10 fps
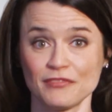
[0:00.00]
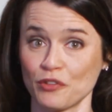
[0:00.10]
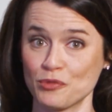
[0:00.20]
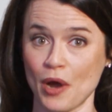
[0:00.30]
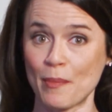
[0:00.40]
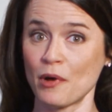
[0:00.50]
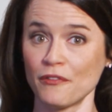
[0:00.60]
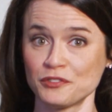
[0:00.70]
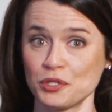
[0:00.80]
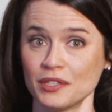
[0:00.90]
from
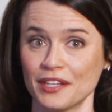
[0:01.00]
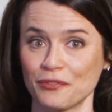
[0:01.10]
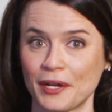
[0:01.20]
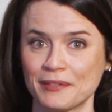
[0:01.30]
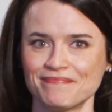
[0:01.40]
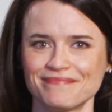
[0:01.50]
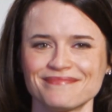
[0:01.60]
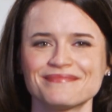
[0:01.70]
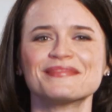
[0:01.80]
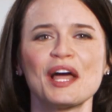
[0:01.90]
drop-off to delivery.
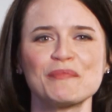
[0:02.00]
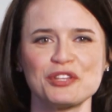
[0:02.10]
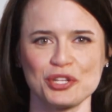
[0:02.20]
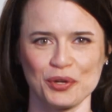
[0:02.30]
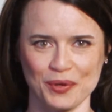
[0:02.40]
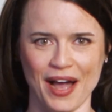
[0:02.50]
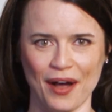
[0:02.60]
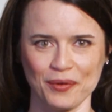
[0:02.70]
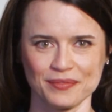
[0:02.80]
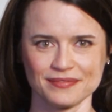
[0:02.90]
Let me show you how.